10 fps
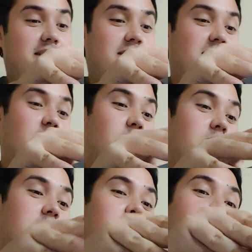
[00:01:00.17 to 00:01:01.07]
You
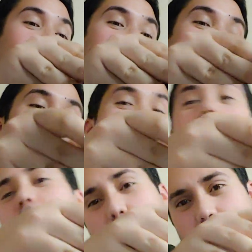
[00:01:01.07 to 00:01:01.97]
already own one.
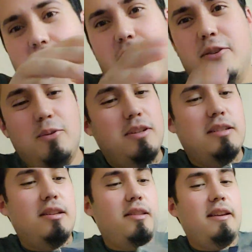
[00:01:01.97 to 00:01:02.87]
I would never do
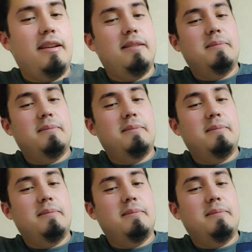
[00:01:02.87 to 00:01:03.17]
such a thing.